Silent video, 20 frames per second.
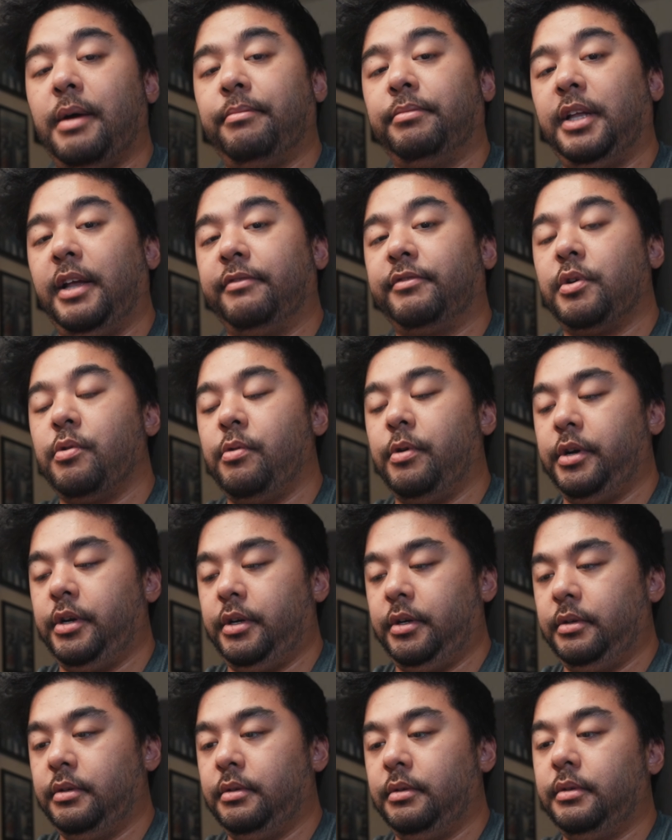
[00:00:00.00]
left
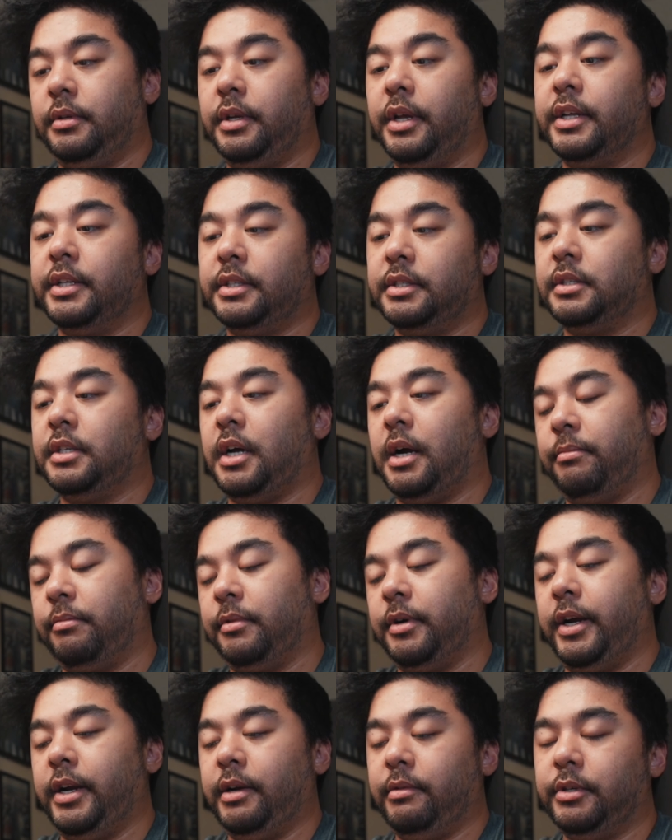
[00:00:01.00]
corner. It's top
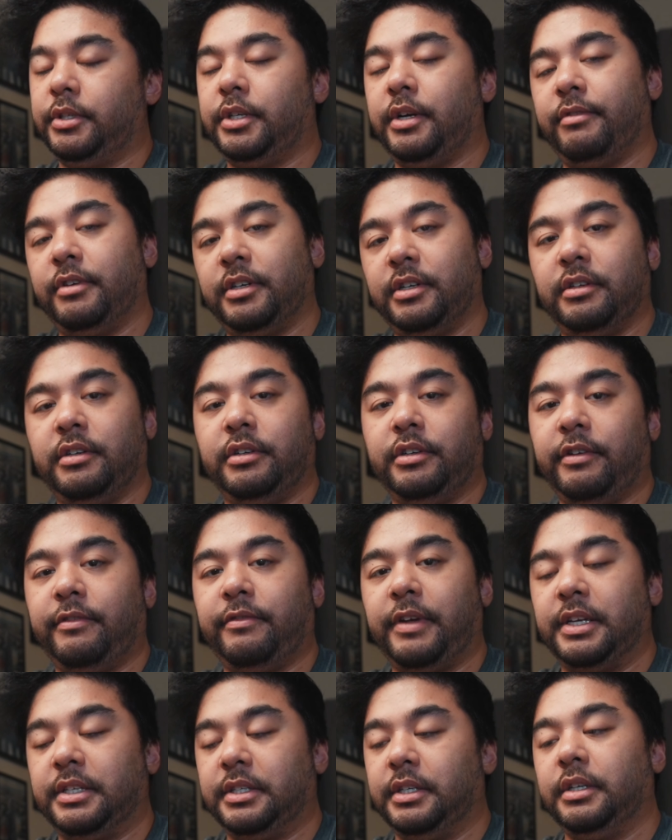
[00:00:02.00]
right, whichever you're
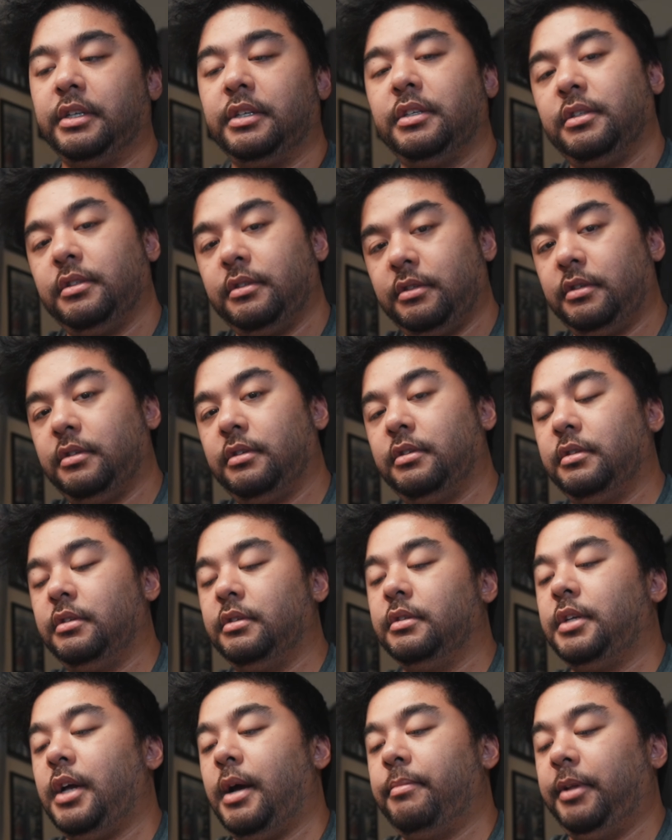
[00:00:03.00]
facing.
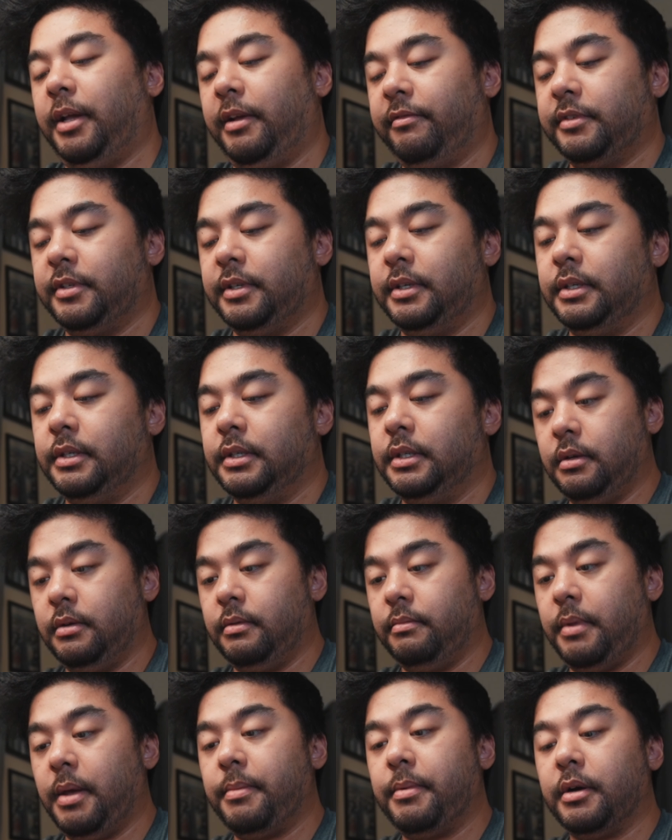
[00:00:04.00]
Top left.
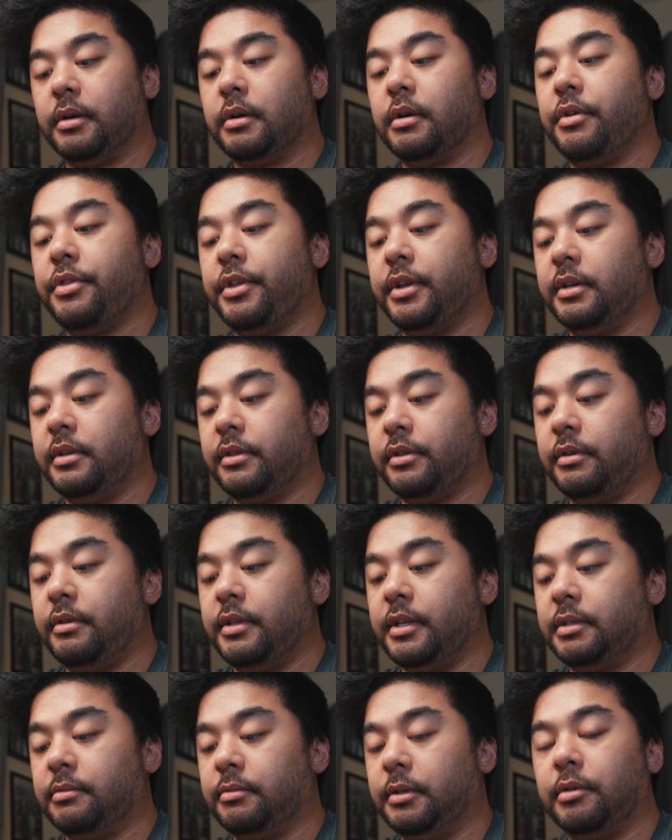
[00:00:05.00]
Maybe I'll go through
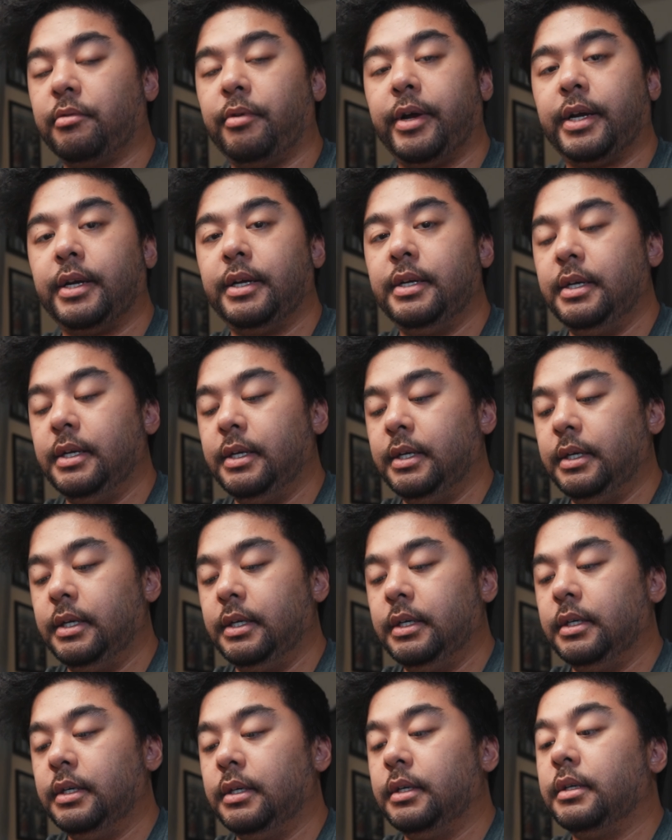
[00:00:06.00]
this real quick
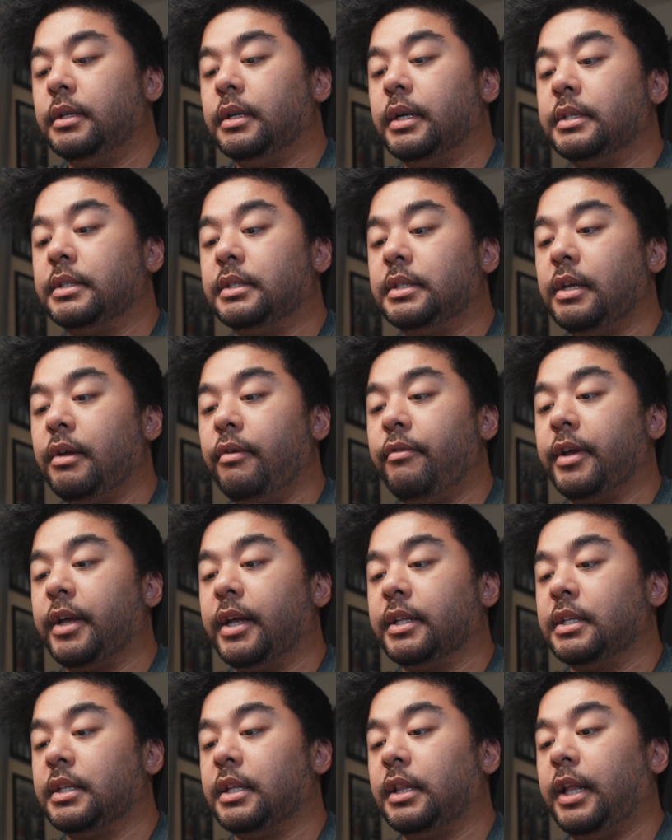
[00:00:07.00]
and see if we can
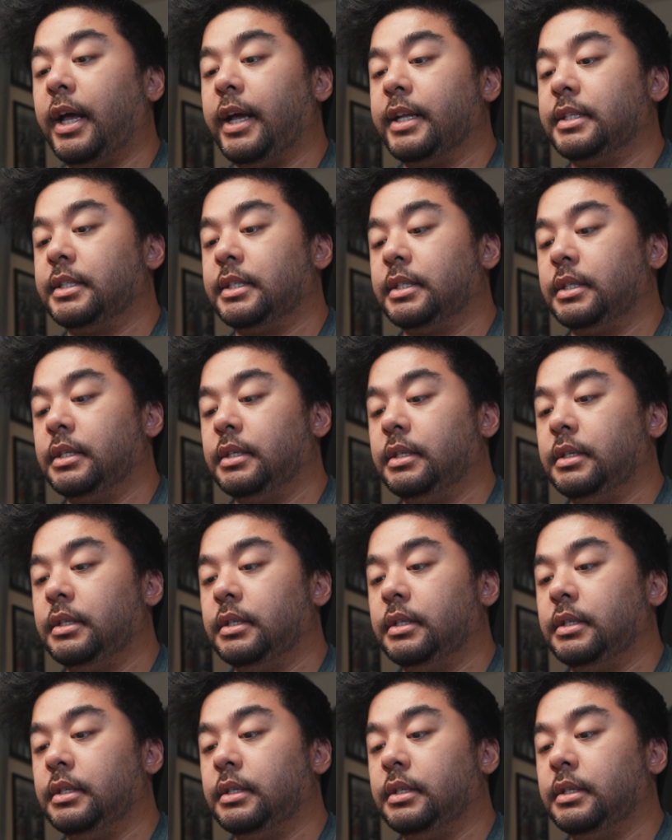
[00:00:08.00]
get to the lights.